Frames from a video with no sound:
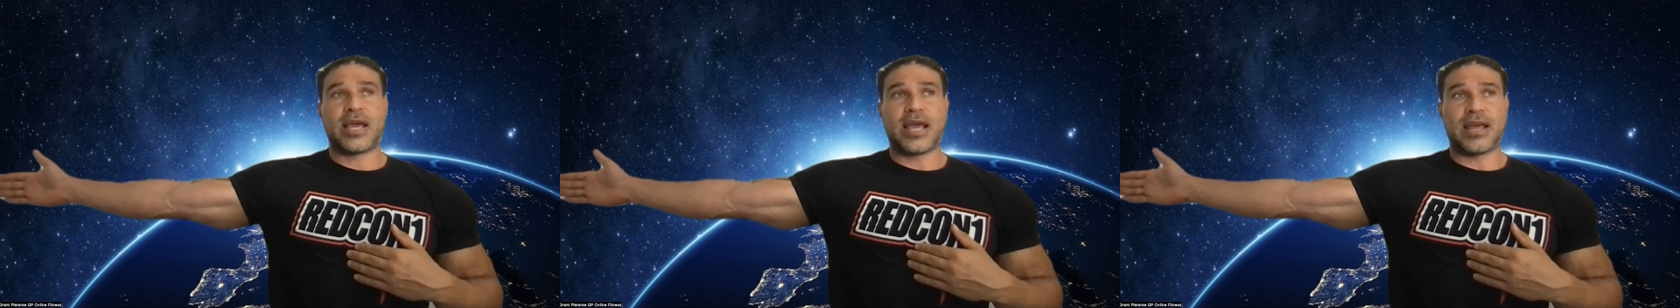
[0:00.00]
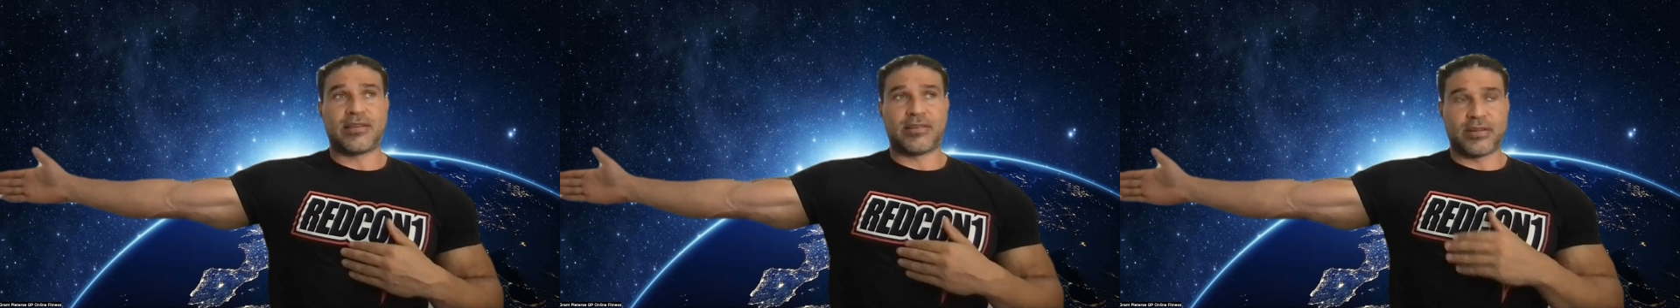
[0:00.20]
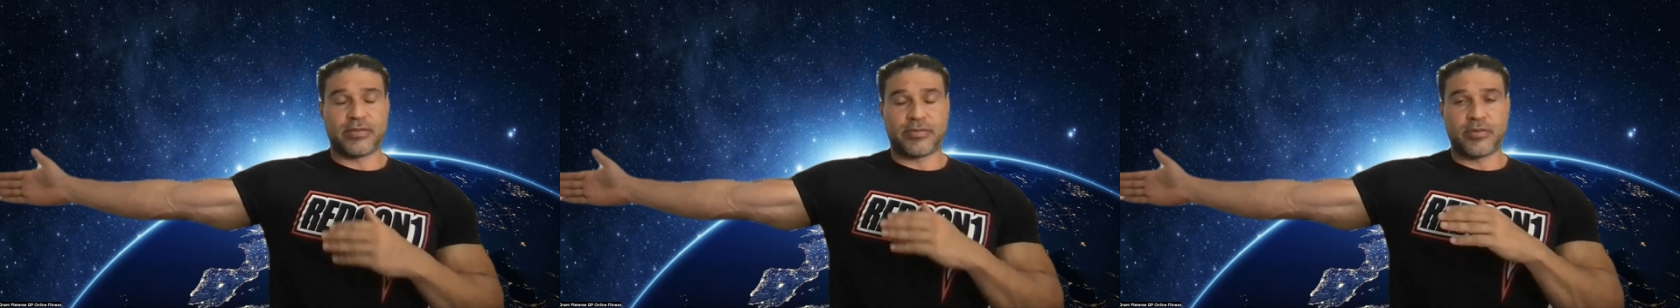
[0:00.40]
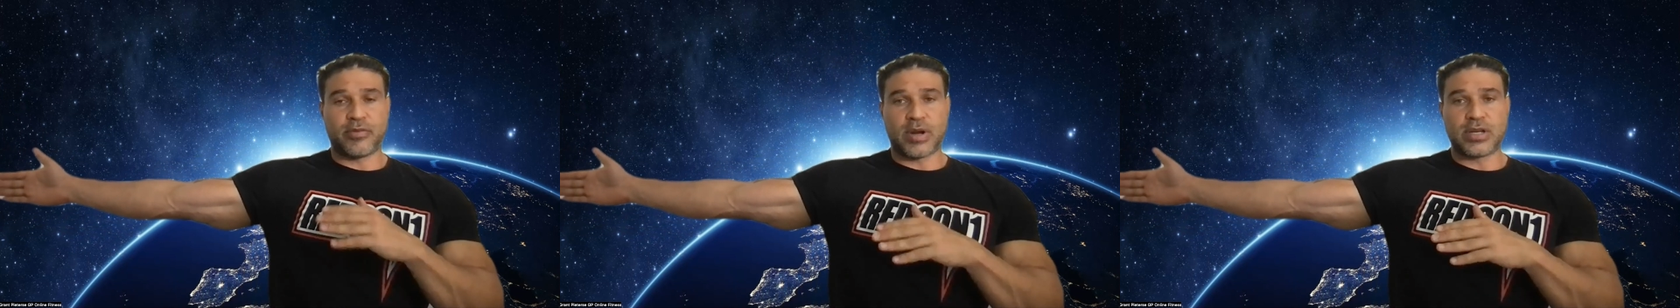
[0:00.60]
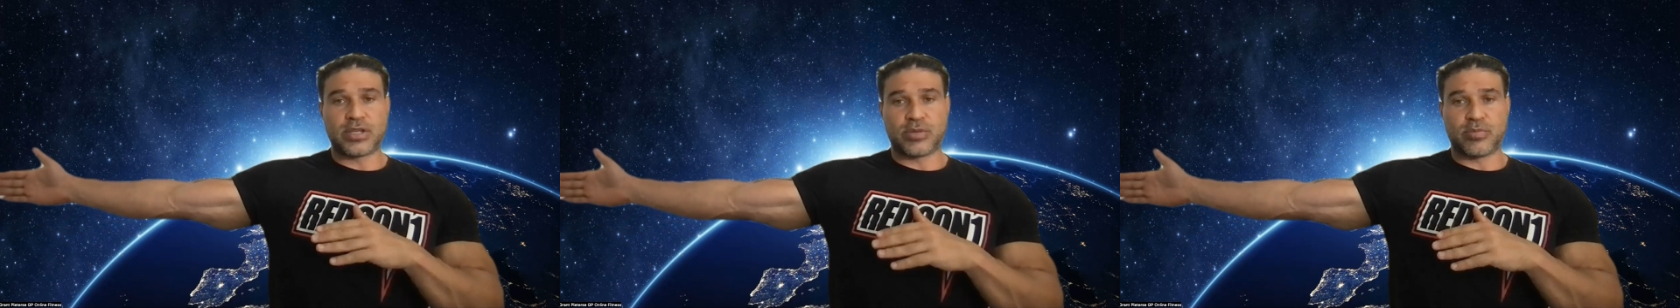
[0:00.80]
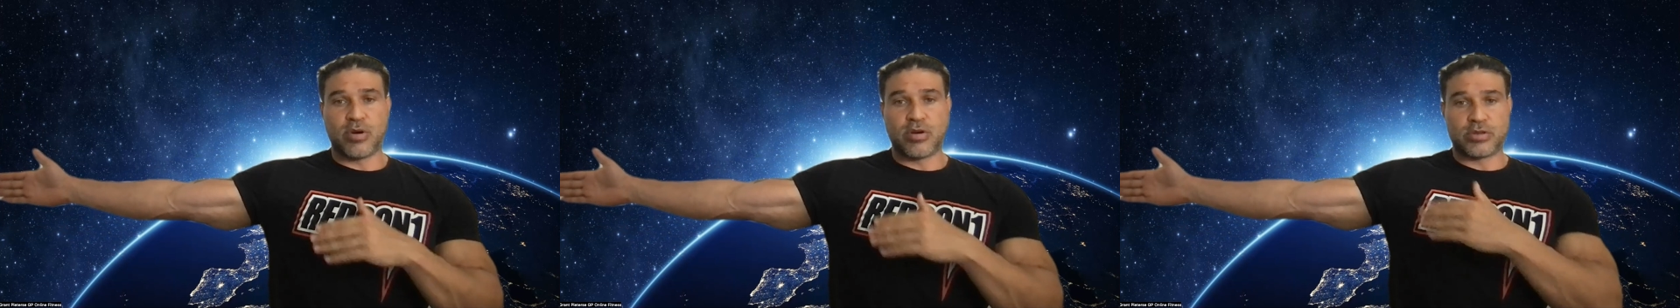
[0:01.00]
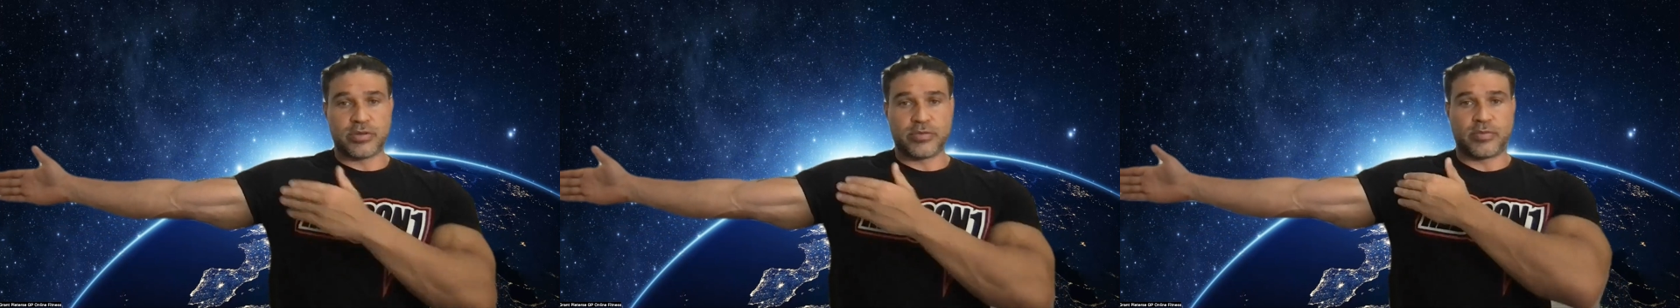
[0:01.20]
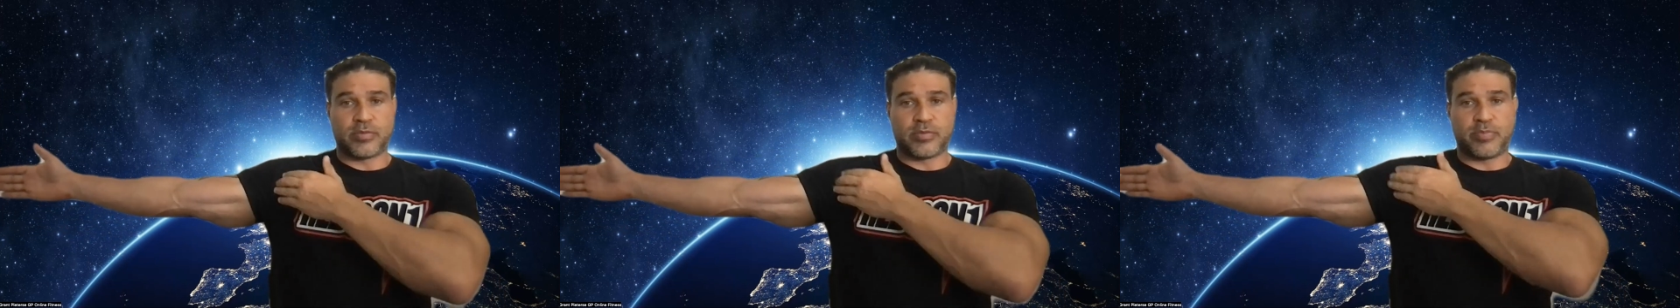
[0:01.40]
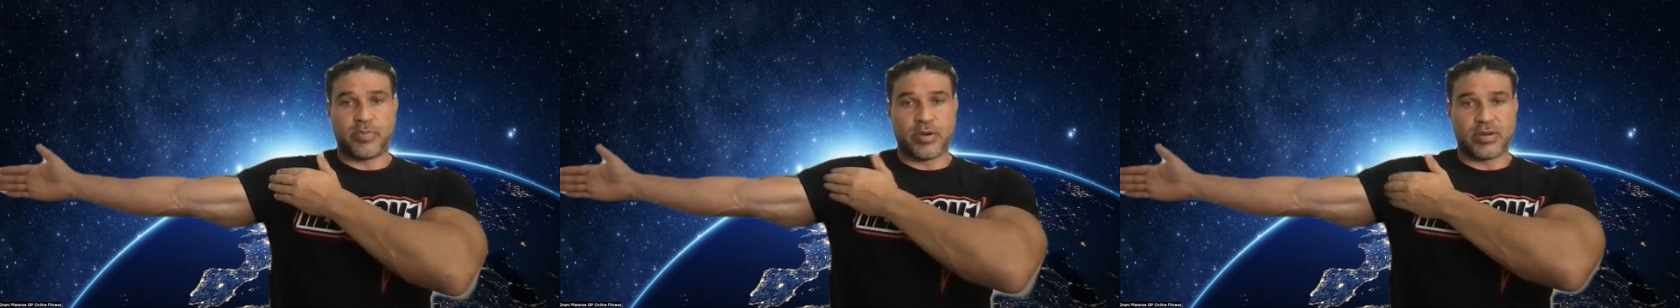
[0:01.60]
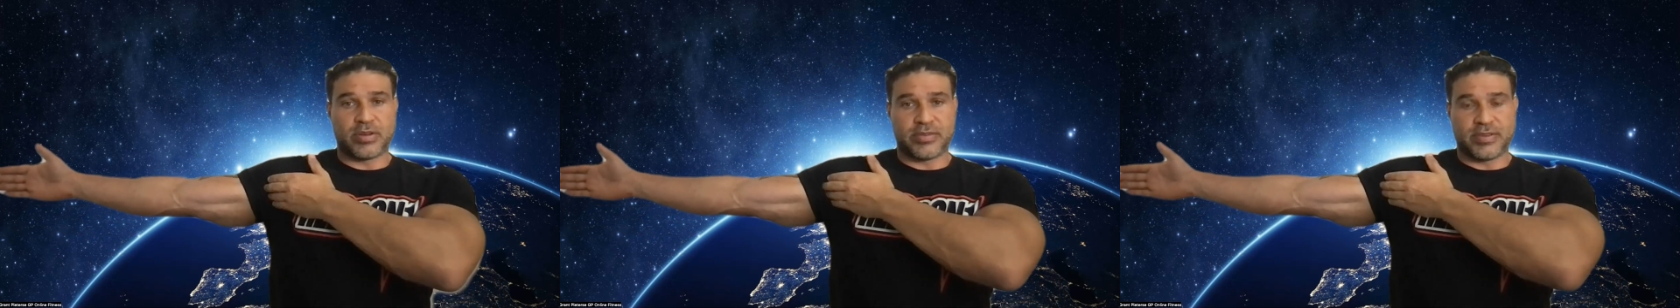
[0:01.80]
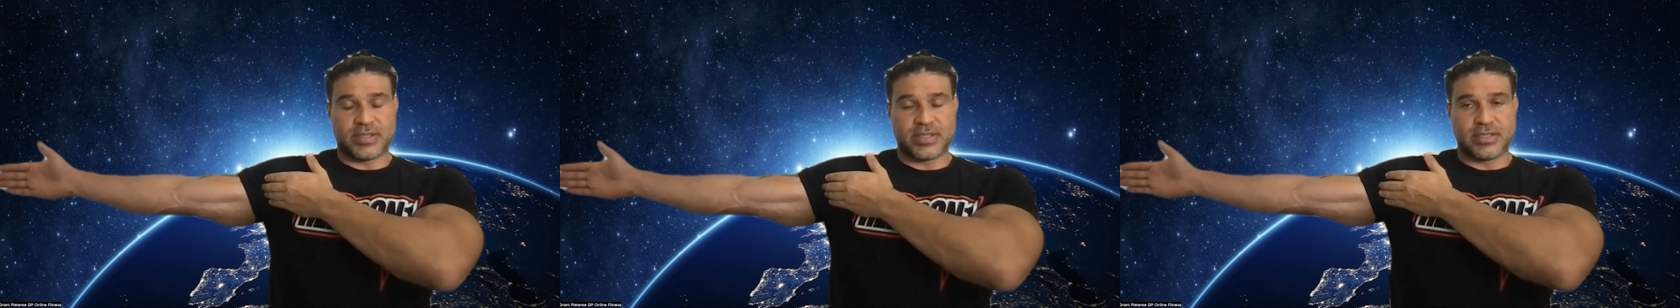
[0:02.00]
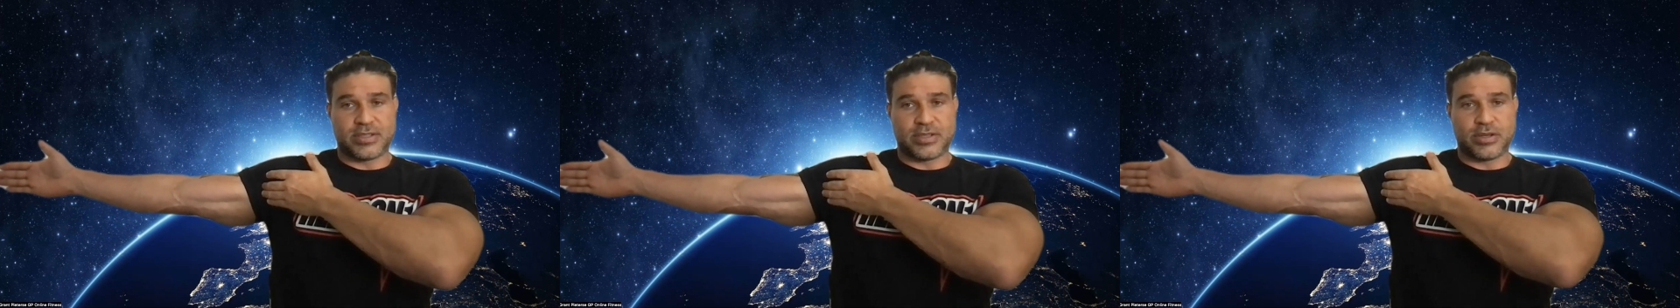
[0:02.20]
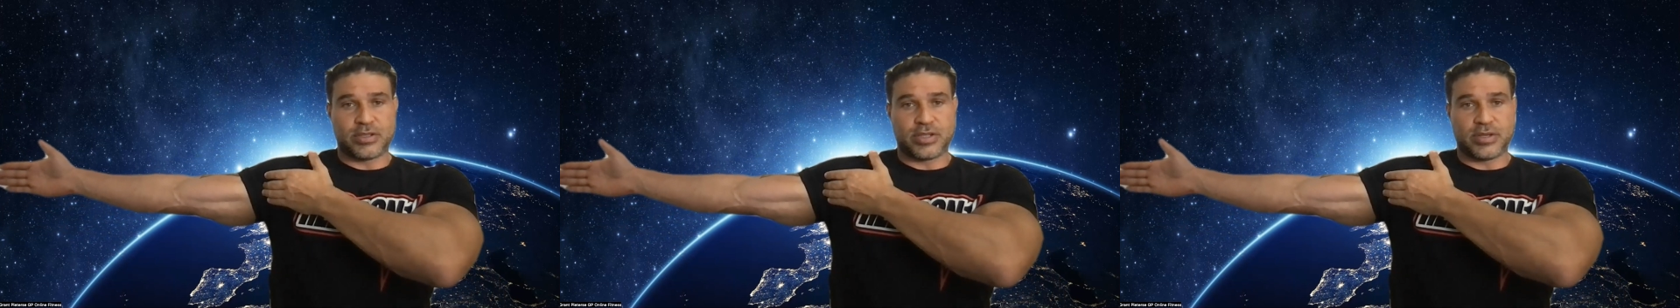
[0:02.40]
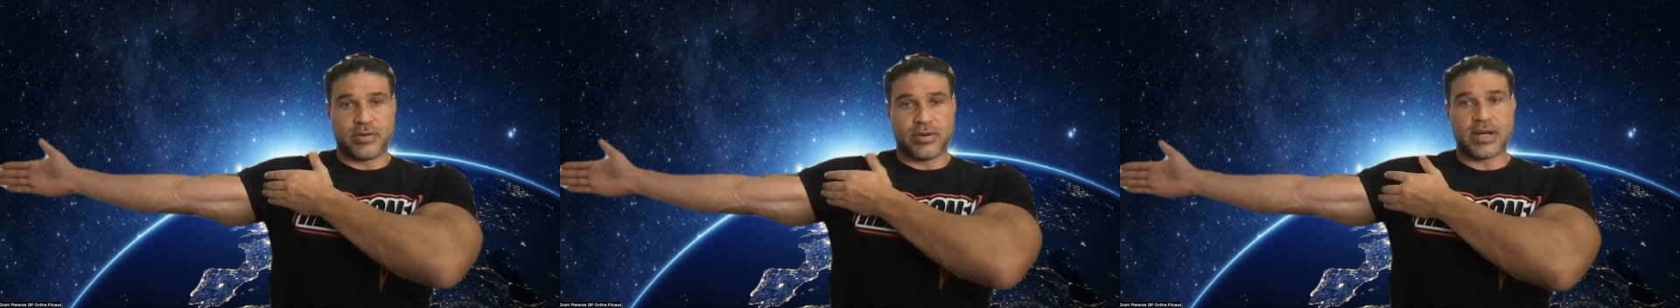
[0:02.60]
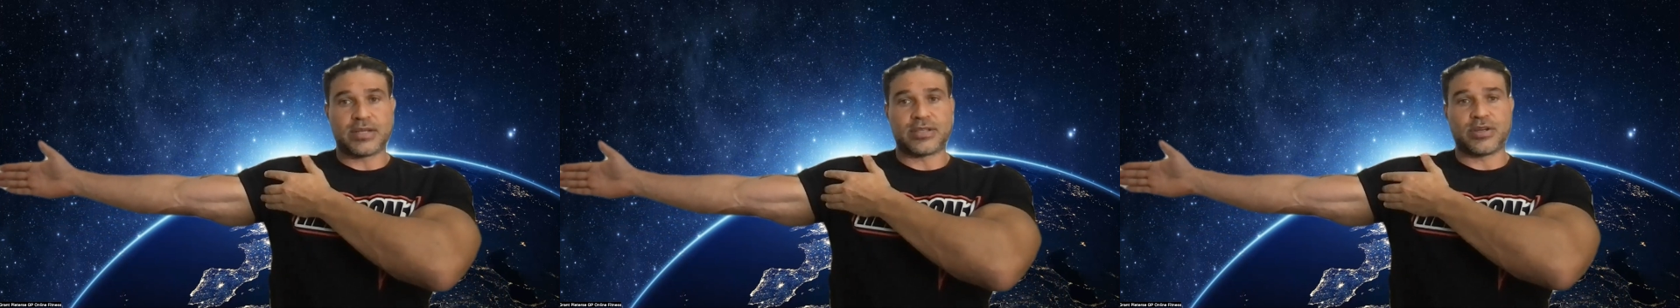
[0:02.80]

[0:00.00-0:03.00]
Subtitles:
has a different range of motion because of its insertion, right?